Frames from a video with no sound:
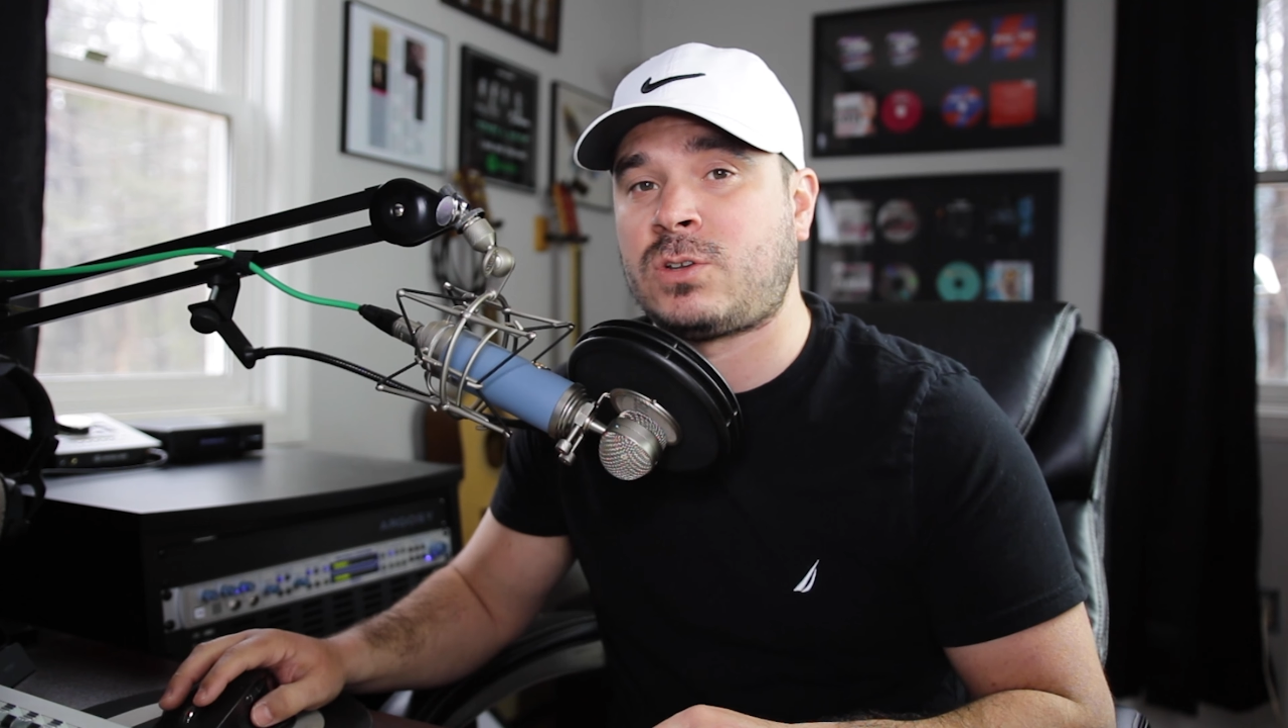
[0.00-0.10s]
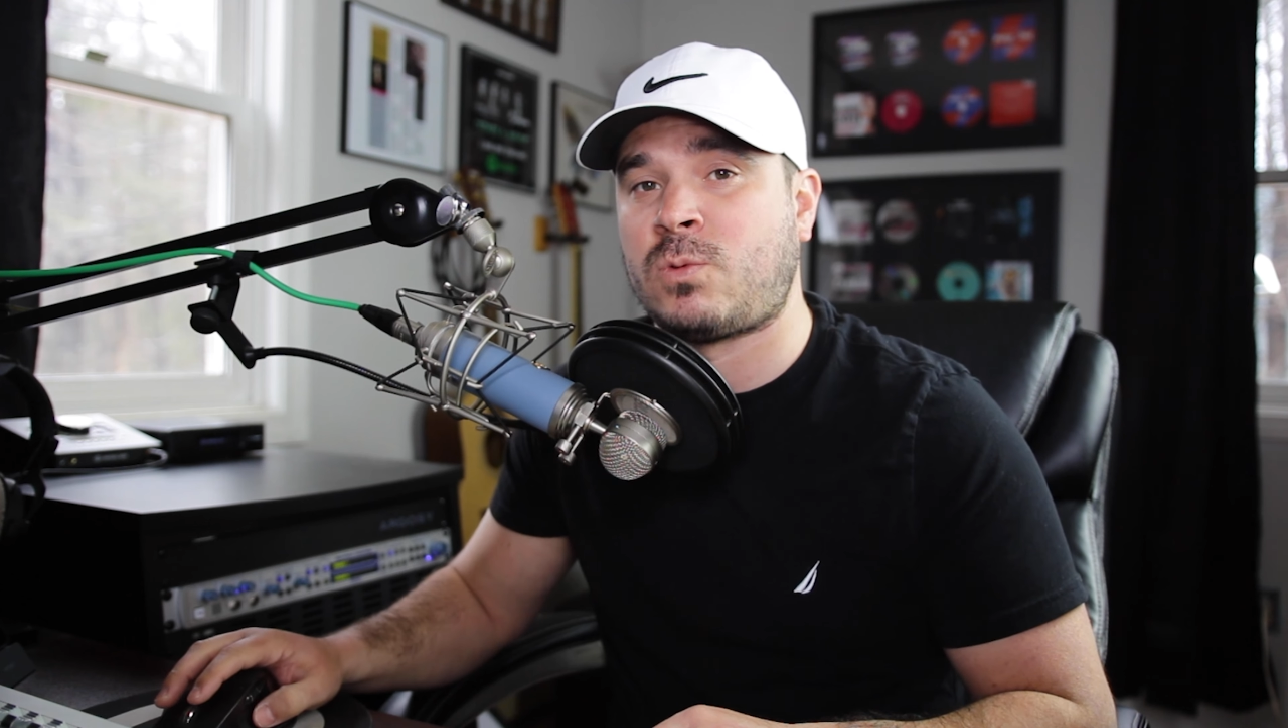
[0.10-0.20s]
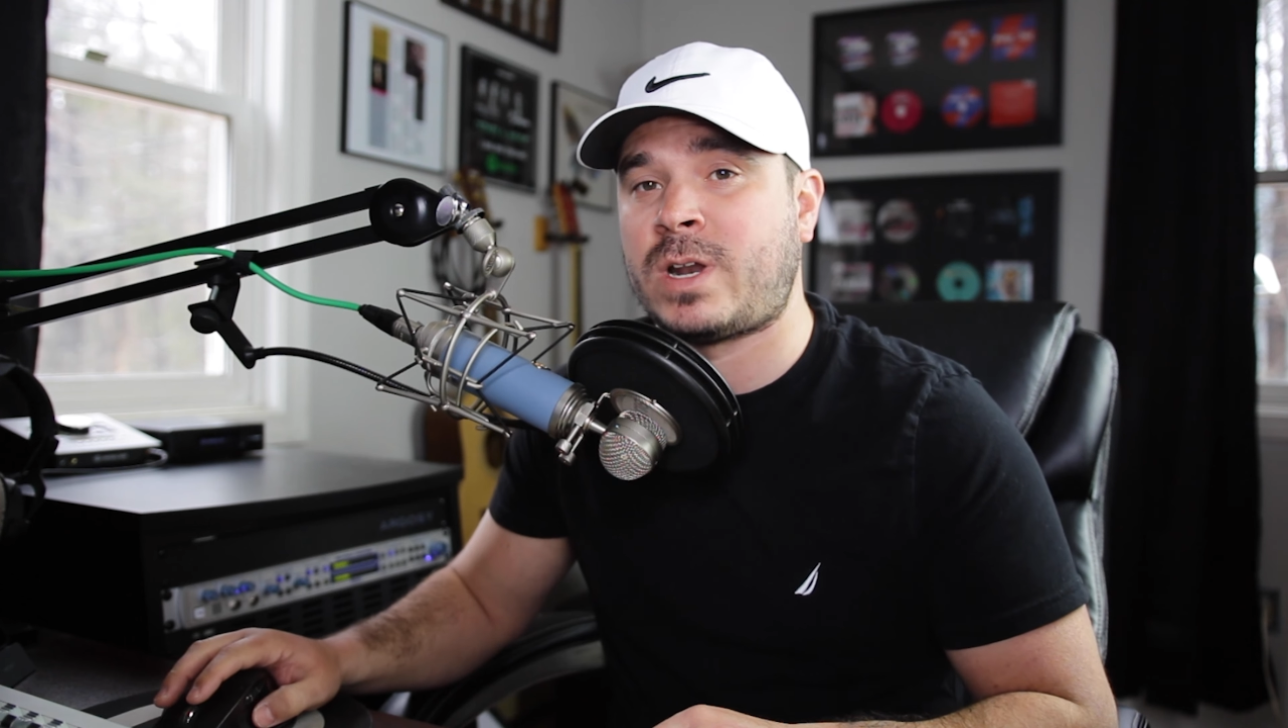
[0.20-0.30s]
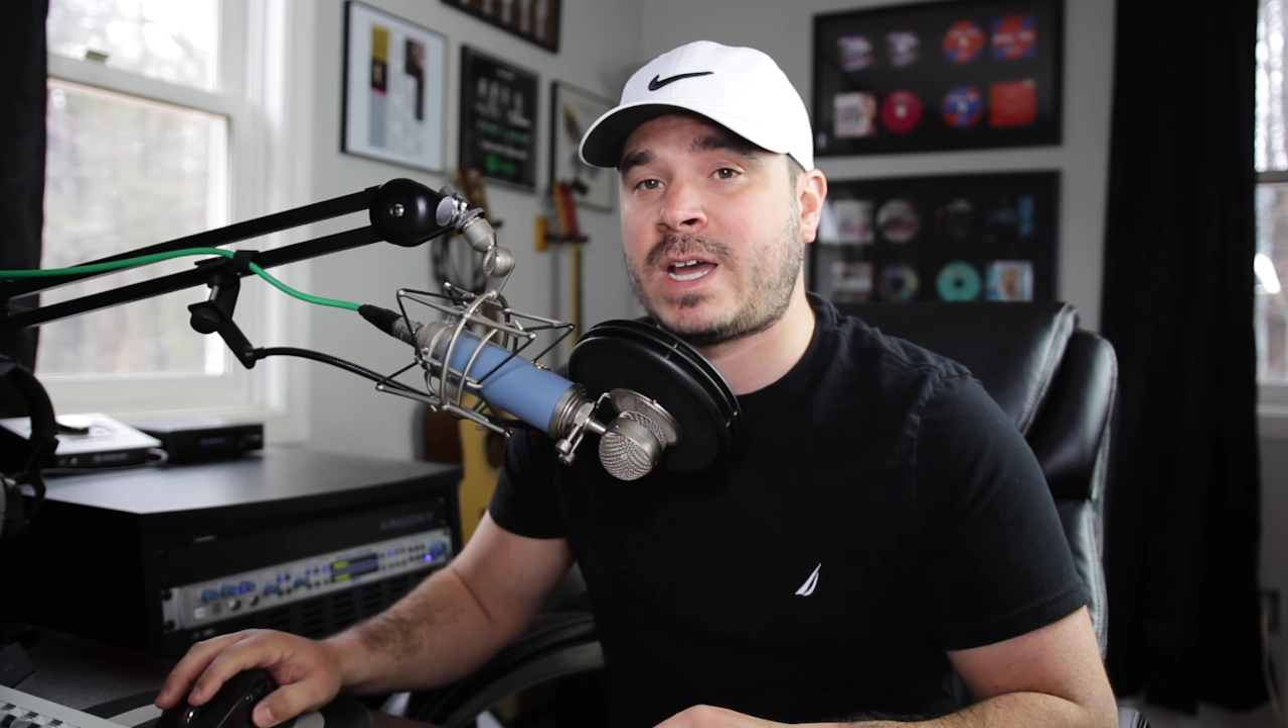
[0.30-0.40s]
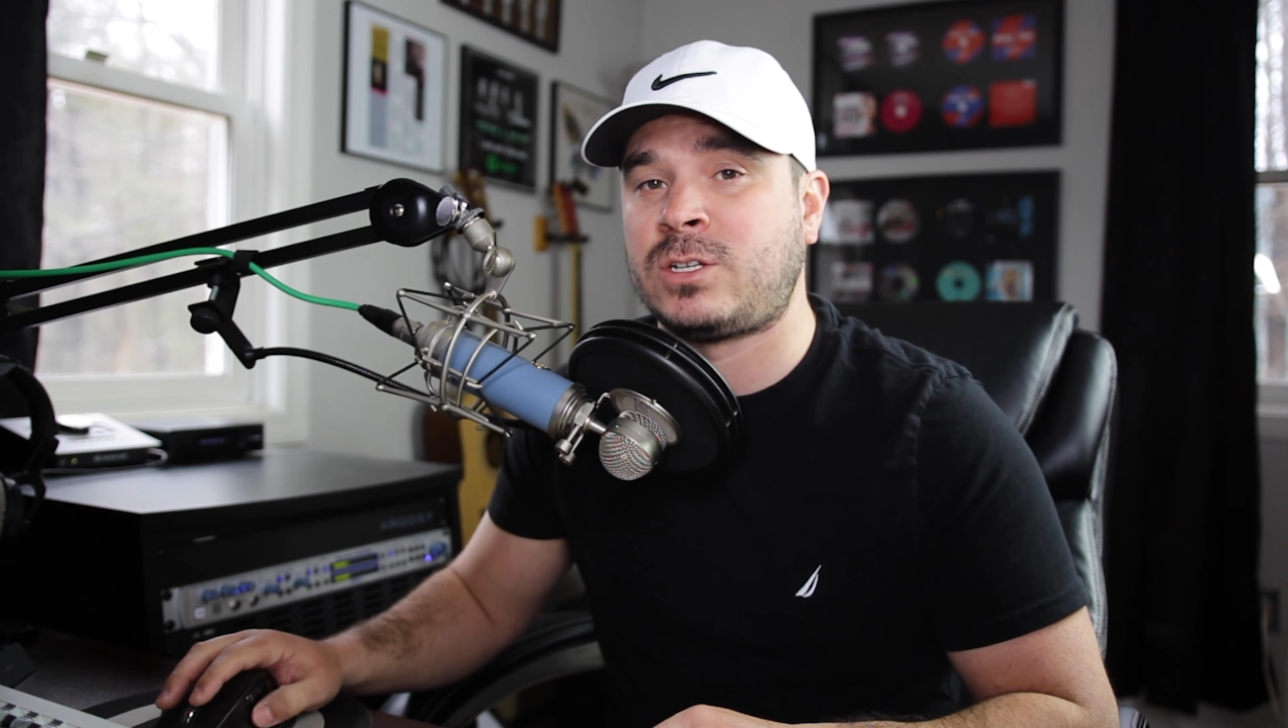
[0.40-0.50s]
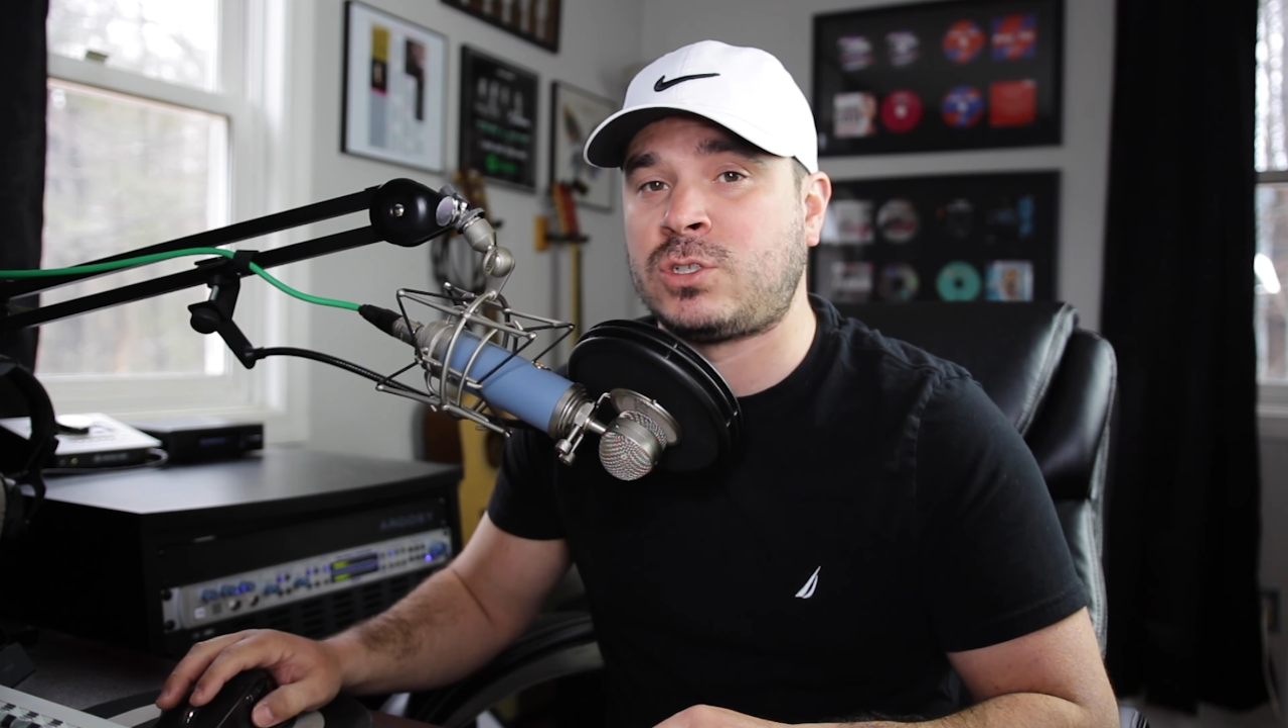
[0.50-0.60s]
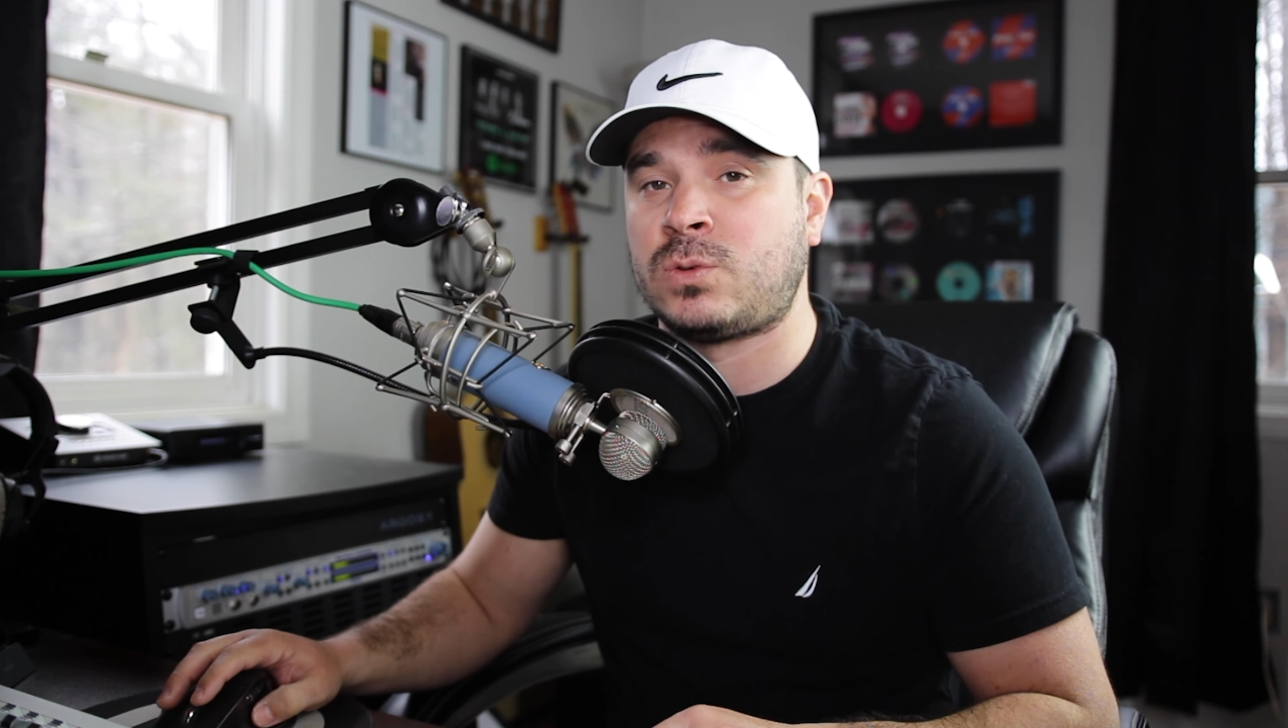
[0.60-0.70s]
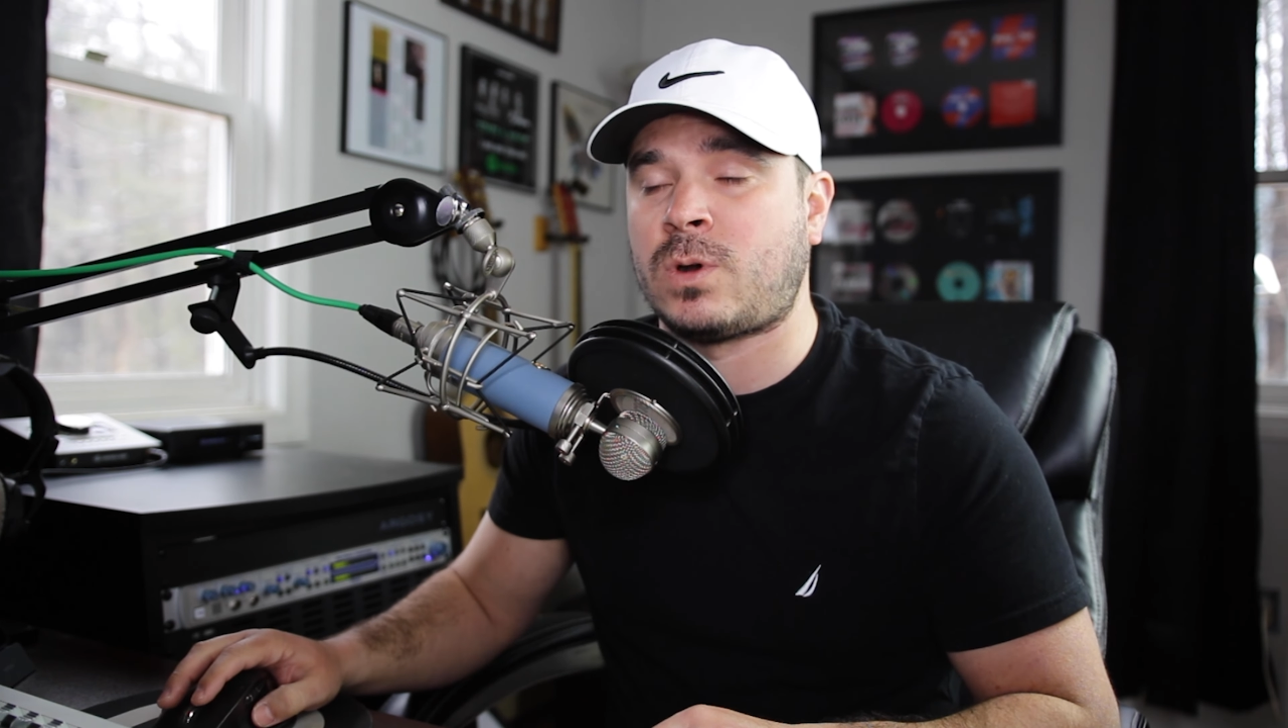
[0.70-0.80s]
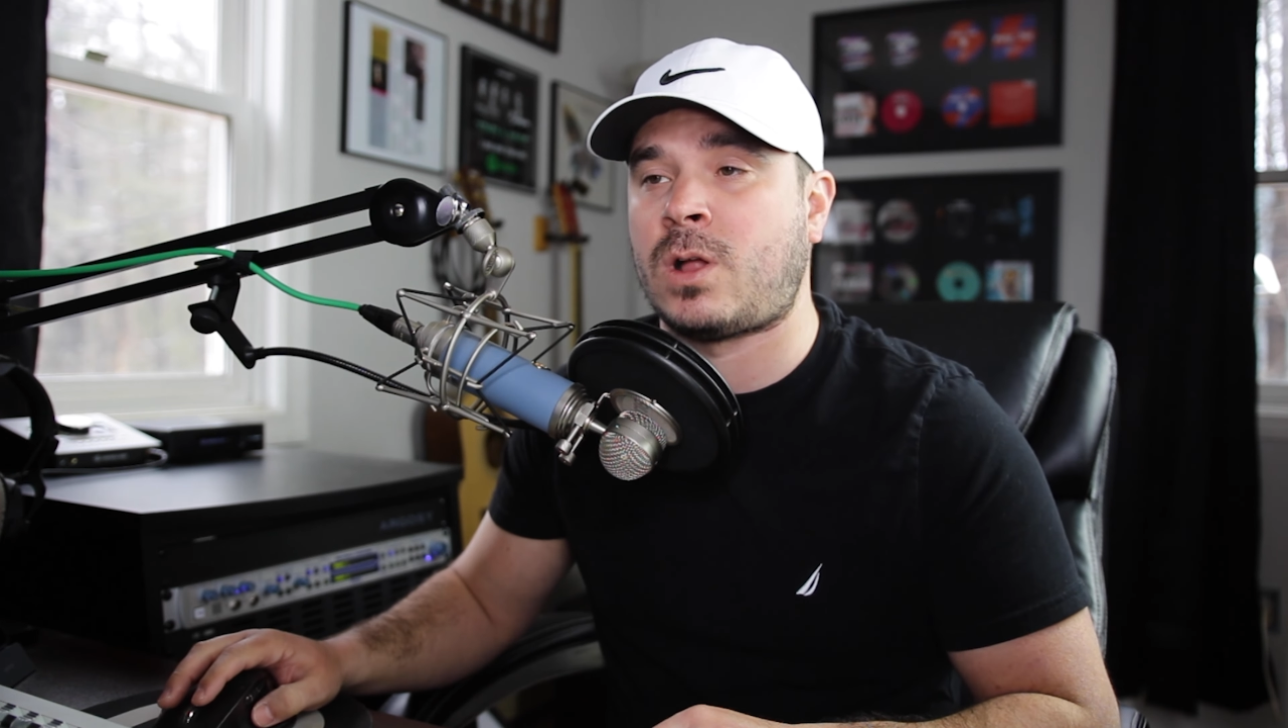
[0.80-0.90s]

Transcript: what I do